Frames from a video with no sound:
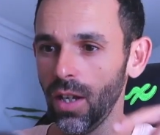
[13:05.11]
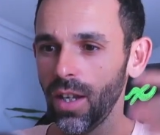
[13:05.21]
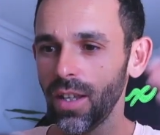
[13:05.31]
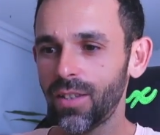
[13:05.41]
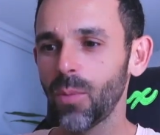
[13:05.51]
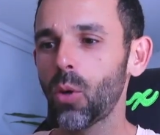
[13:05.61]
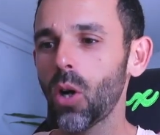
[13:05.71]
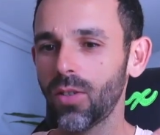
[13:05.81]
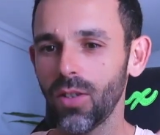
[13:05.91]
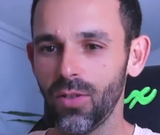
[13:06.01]
It's a
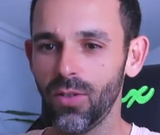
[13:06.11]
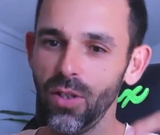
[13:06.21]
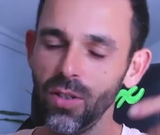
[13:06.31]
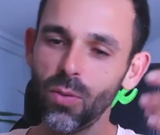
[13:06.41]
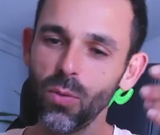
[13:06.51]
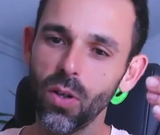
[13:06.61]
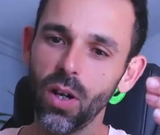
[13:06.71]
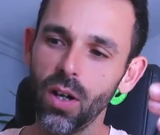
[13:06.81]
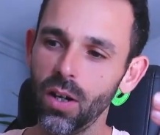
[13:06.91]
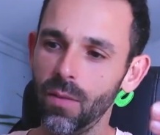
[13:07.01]
process. You need to
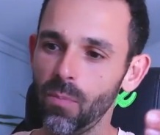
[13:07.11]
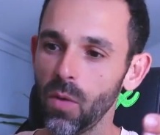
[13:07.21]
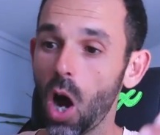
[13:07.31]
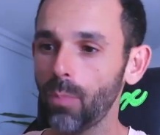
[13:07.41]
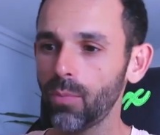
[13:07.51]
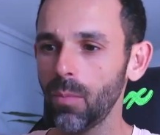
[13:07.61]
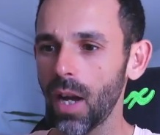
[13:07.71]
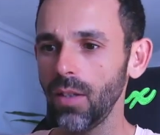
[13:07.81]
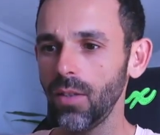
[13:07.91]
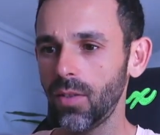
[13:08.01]

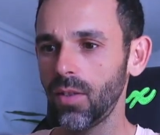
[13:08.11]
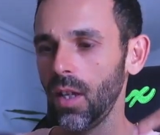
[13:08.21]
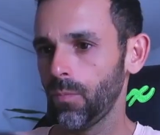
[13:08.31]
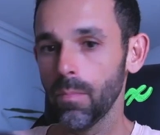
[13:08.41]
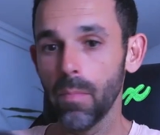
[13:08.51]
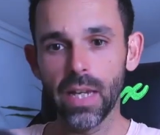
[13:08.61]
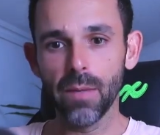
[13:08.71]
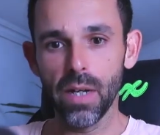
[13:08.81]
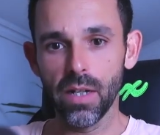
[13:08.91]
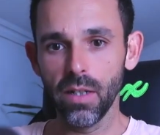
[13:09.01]
optimize, make it
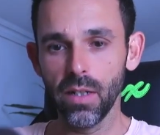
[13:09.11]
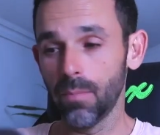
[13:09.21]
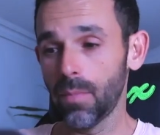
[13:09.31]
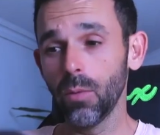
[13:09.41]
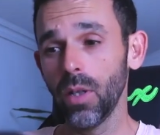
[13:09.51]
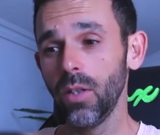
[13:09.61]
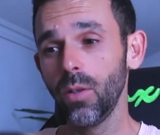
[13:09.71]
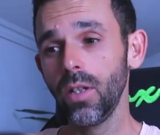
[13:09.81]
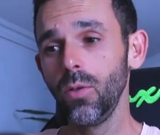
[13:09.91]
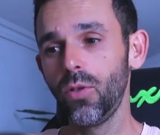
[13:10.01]
better. And by the way, you
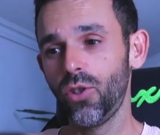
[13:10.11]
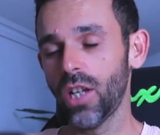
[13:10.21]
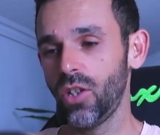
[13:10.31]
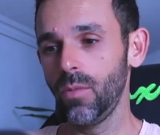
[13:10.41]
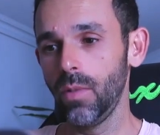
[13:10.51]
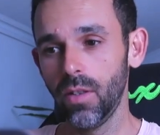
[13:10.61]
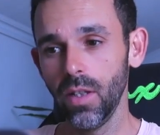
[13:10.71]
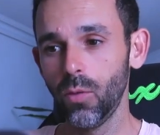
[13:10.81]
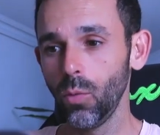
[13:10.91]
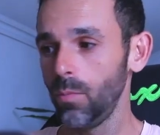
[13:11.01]
can use ChatGPT
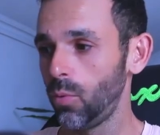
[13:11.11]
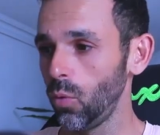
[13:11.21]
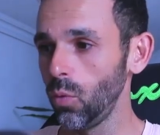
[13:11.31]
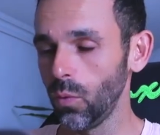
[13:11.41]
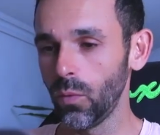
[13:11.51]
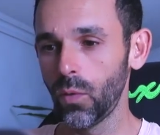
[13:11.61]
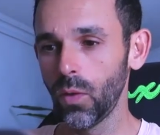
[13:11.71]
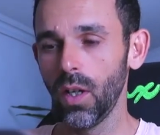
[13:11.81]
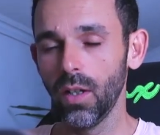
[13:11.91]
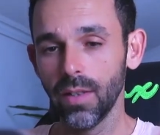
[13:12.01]
to improve
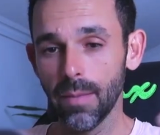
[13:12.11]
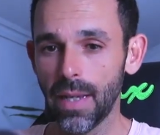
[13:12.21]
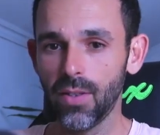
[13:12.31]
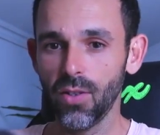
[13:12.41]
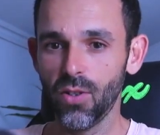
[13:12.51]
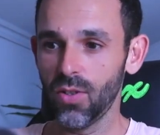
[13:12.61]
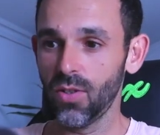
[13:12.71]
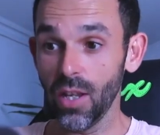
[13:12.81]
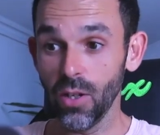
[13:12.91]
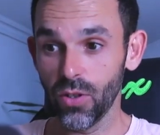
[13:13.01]
the messages
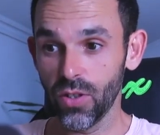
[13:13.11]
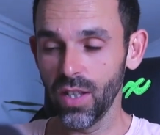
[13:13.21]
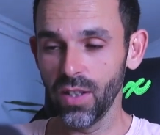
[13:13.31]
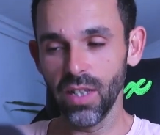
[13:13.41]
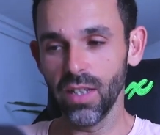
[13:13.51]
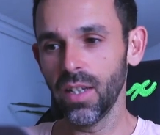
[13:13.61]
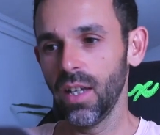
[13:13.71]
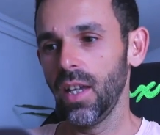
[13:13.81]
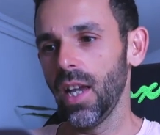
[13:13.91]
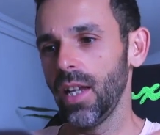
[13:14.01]
that you're sending.
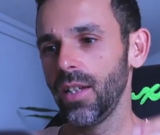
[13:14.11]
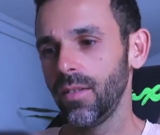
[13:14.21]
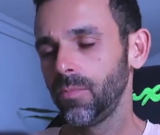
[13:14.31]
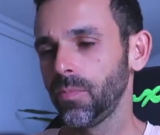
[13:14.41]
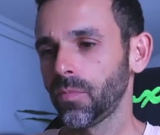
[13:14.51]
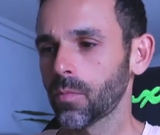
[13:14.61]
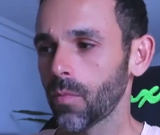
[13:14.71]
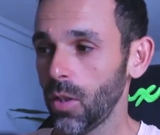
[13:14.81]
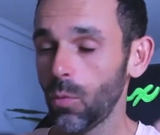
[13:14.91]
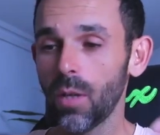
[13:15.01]
And
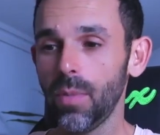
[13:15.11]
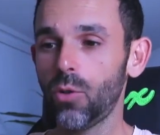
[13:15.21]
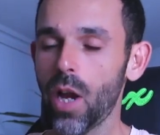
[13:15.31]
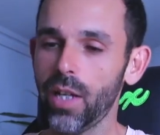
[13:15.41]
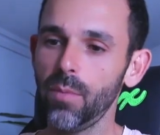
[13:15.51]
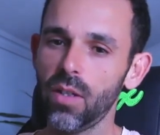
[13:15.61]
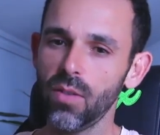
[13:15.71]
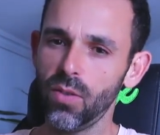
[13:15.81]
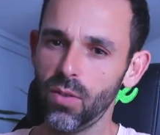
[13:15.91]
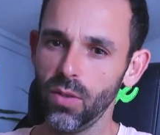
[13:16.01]
you want to be tracking, because
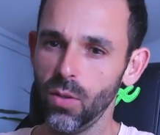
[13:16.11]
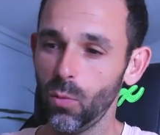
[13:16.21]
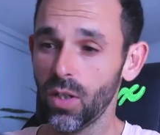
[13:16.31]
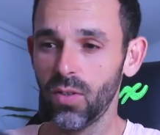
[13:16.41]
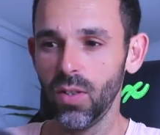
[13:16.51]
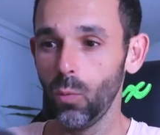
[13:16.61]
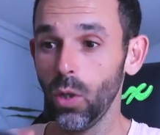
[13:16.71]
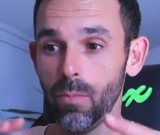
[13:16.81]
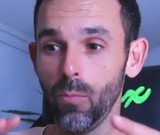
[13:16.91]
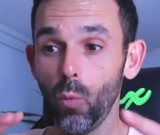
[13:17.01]
you want to see
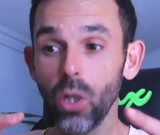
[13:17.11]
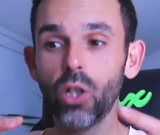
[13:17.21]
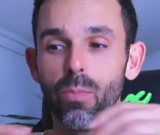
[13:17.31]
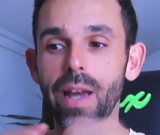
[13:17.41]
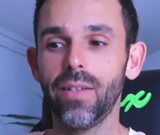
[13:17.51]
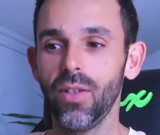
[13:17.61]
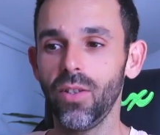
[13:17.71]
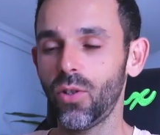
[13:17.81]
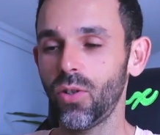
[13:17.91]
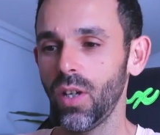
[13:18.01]
which
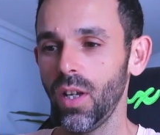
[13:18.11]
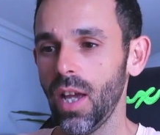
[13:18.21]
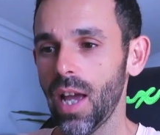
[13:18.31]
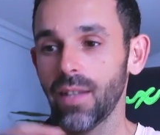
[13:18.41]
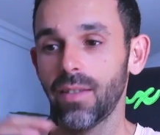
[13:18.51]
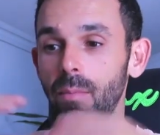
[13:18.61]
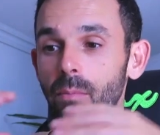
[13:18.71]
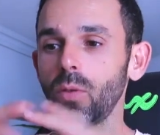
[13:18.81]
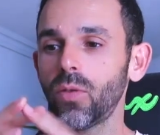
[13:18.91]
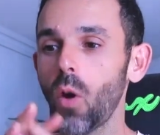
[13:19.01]
message has the
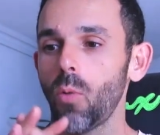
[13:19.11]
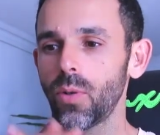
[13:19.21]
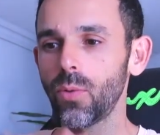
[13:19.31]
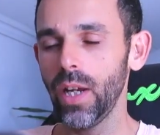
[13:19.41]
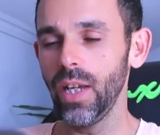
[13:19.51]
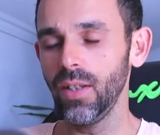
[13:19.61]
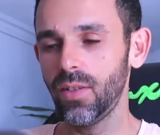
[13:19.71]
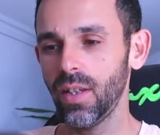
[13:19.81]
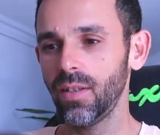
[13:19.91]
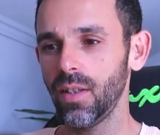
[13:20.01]
most open rates
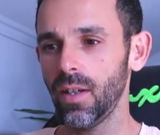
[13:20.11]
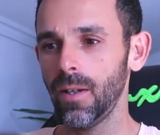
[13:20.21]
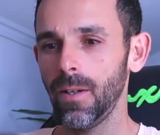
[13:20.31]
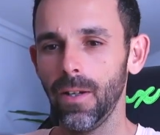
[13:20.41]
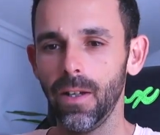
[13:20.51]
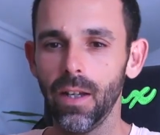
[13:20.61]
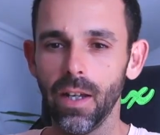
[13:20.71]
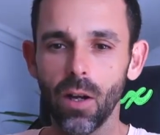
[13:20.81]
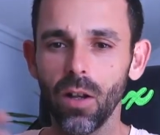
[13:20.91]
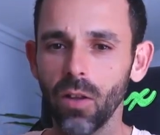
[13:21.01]
and
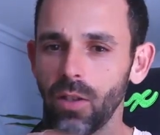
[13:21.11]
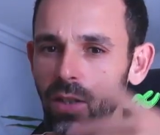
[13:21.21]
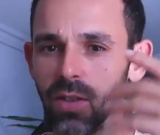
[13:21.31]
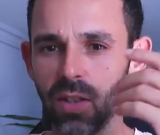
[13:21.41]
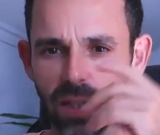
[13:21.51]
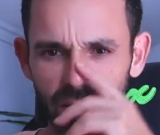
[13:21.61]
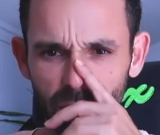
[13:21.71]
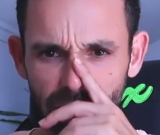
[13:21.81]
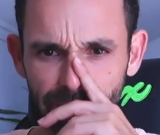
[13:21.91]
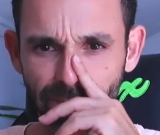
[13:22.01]
all of these things,
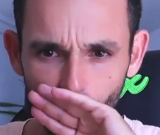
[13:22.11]
right?